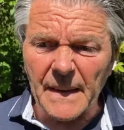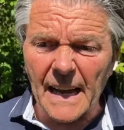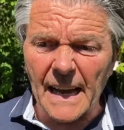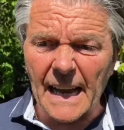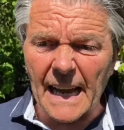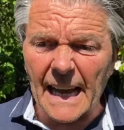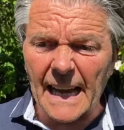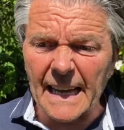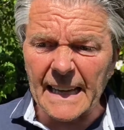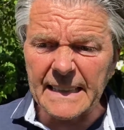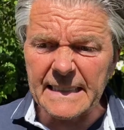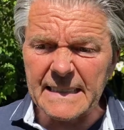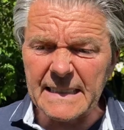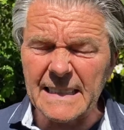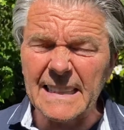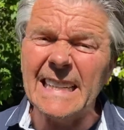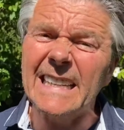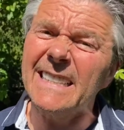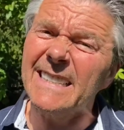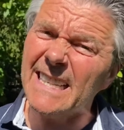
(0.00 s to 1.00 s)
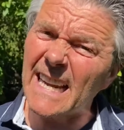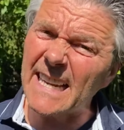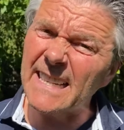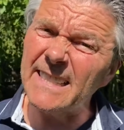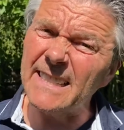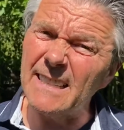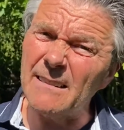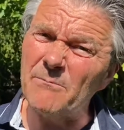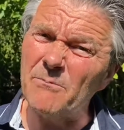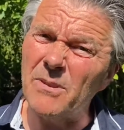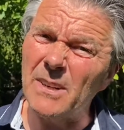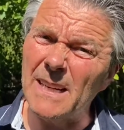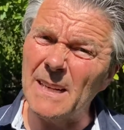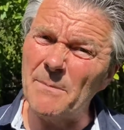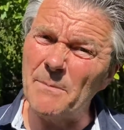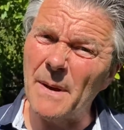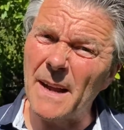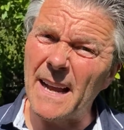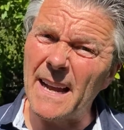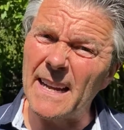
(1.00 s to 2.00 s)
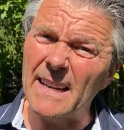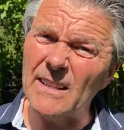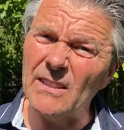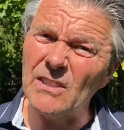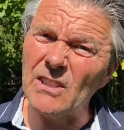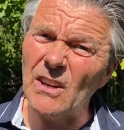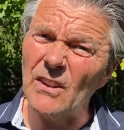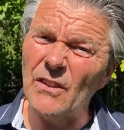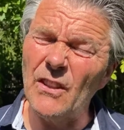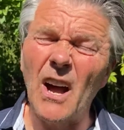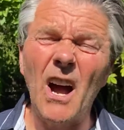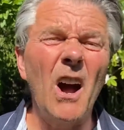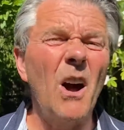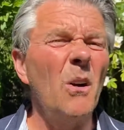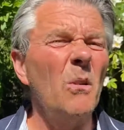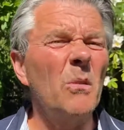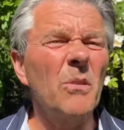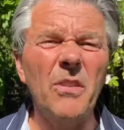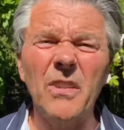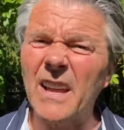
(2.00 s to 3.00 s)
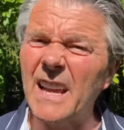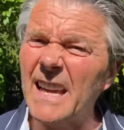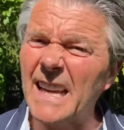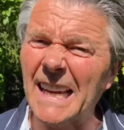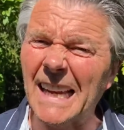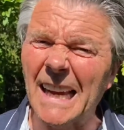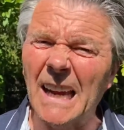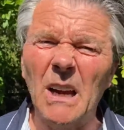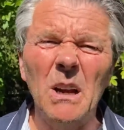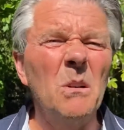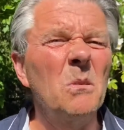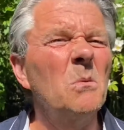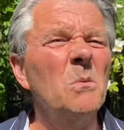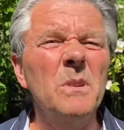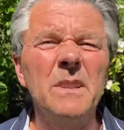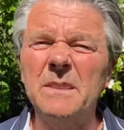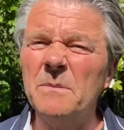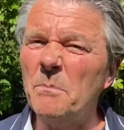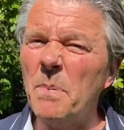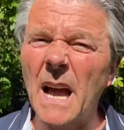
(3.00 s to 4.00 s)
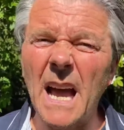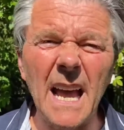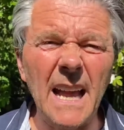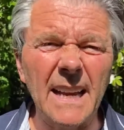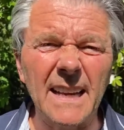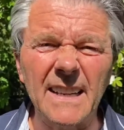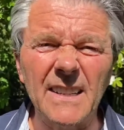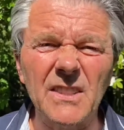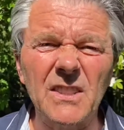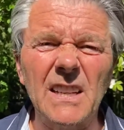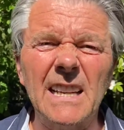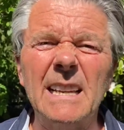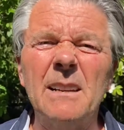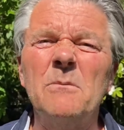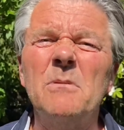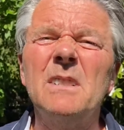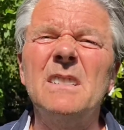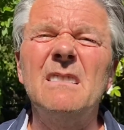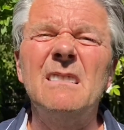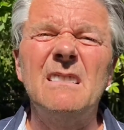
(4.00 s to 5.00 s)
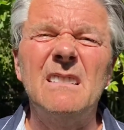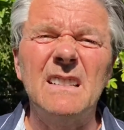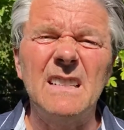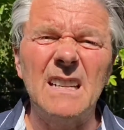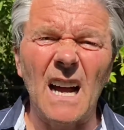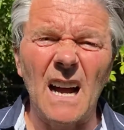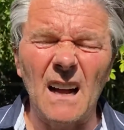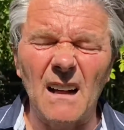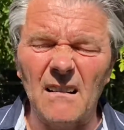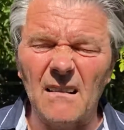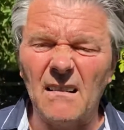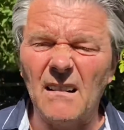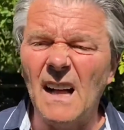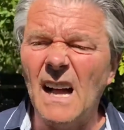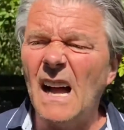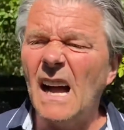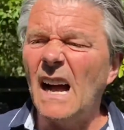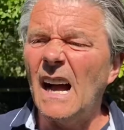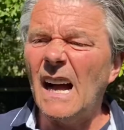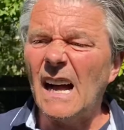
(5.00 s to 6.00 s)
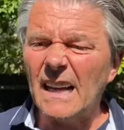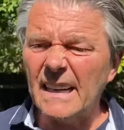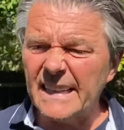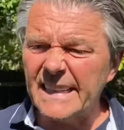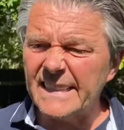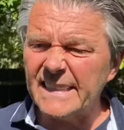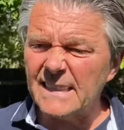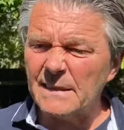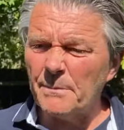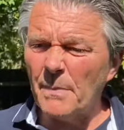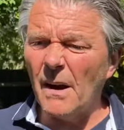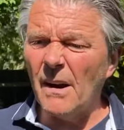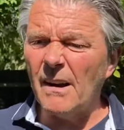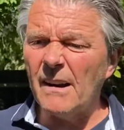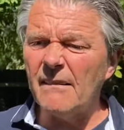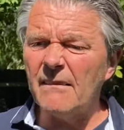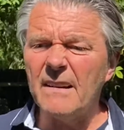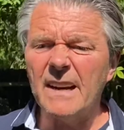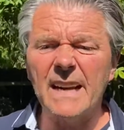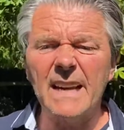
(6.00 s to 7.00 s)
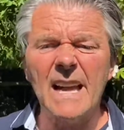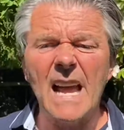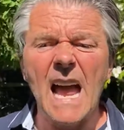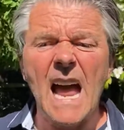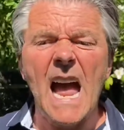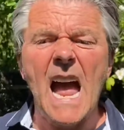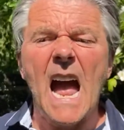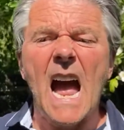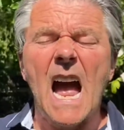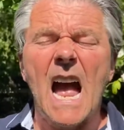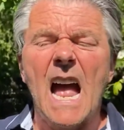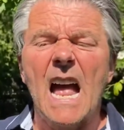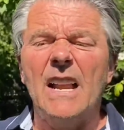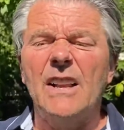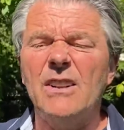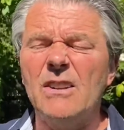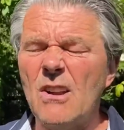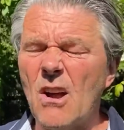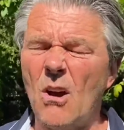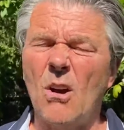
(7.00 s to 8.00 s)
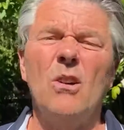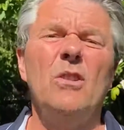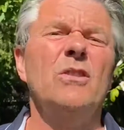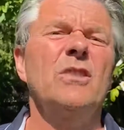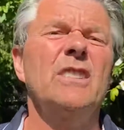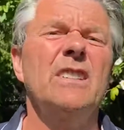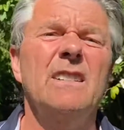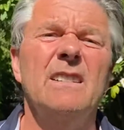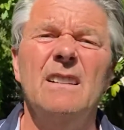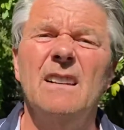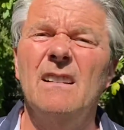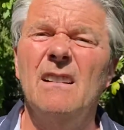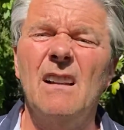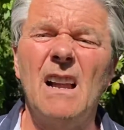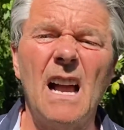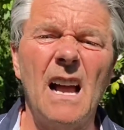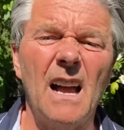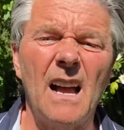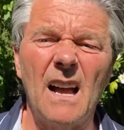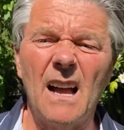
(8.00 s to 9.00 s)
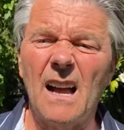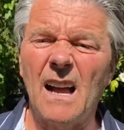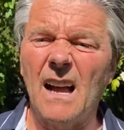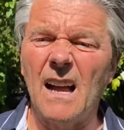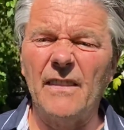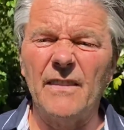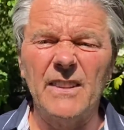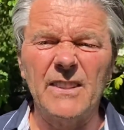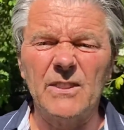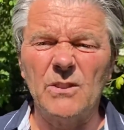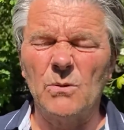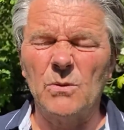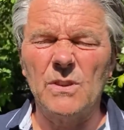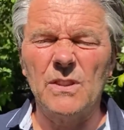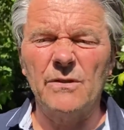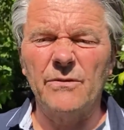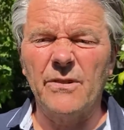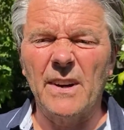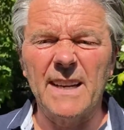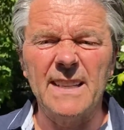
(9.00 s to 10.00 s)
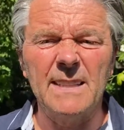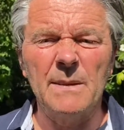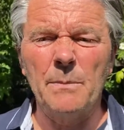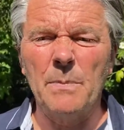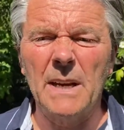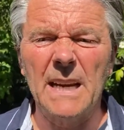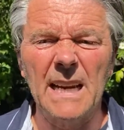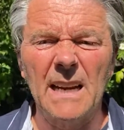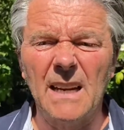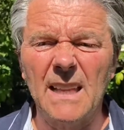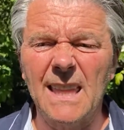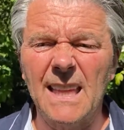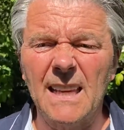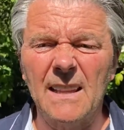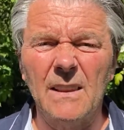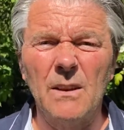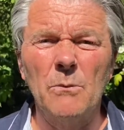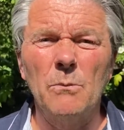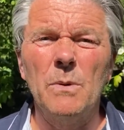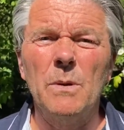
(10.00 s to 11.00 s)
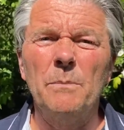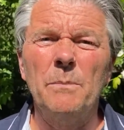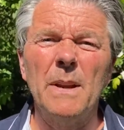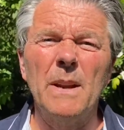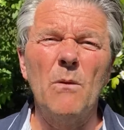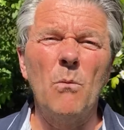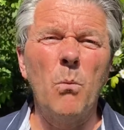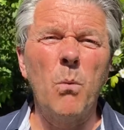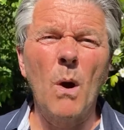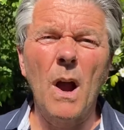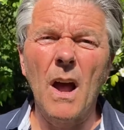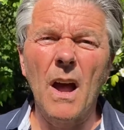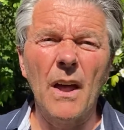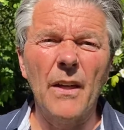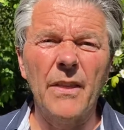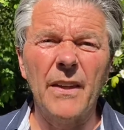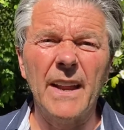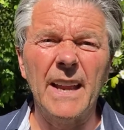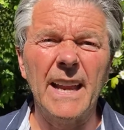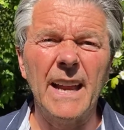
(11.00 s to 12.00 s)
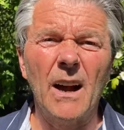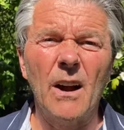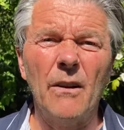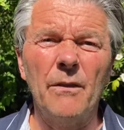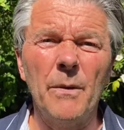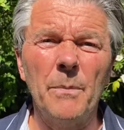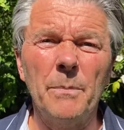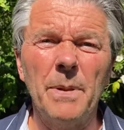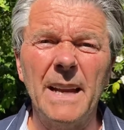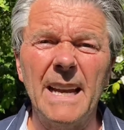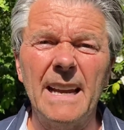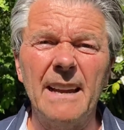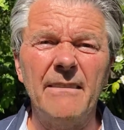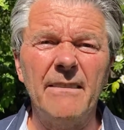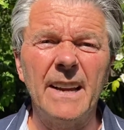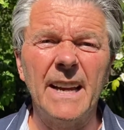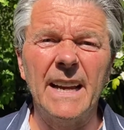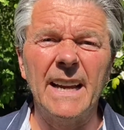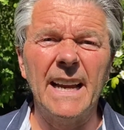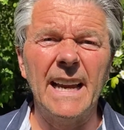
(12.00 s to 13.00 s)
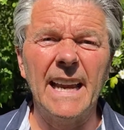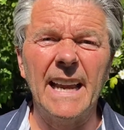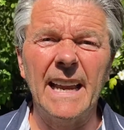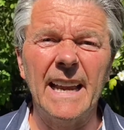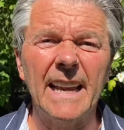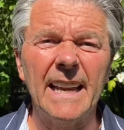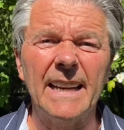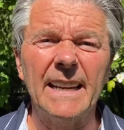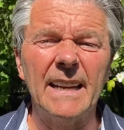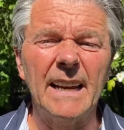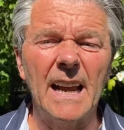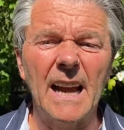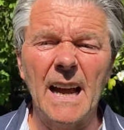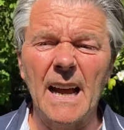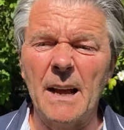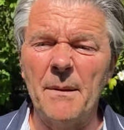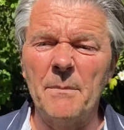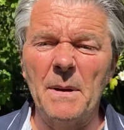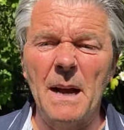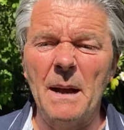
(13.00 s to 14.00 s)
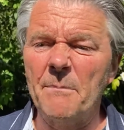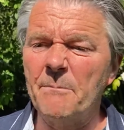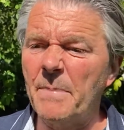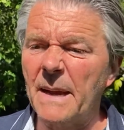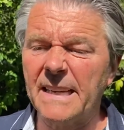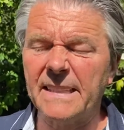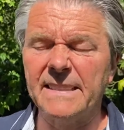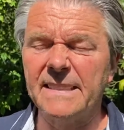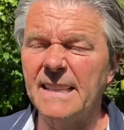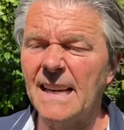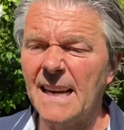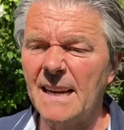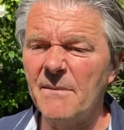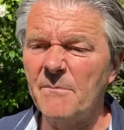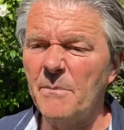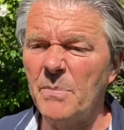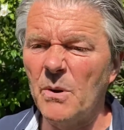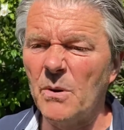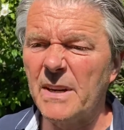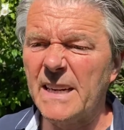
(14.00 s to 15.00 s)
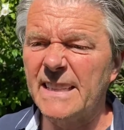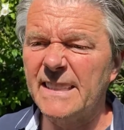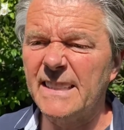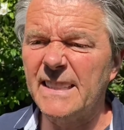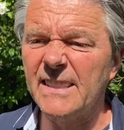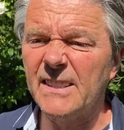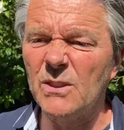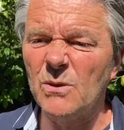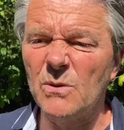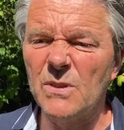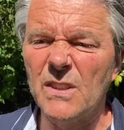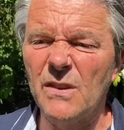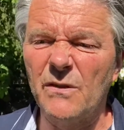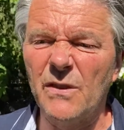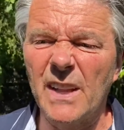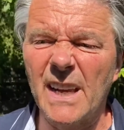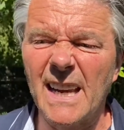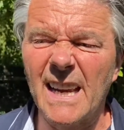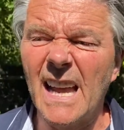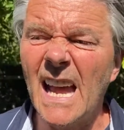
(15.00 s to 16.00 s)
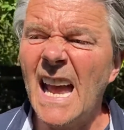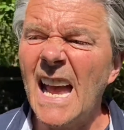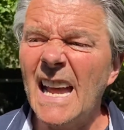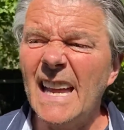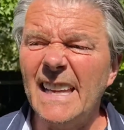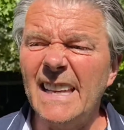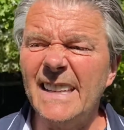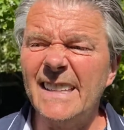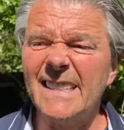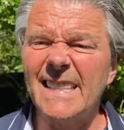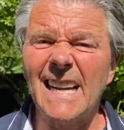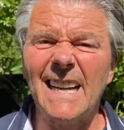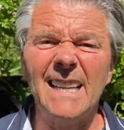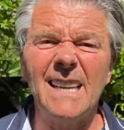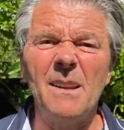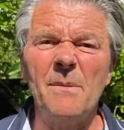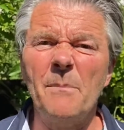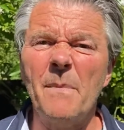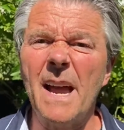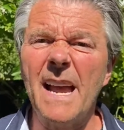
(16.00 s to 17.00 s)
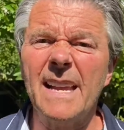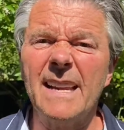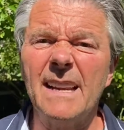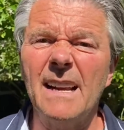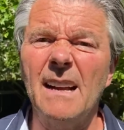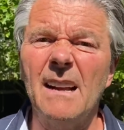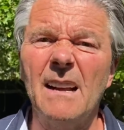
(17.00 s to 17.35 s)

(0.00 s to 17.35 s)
and it tasted pretty beige. The whole thing was beige. It was dull, uninspiring, not the sort of recipe I think that would be worthy of appearing in a best-selling book. It's the sort of thing you'd tell your mate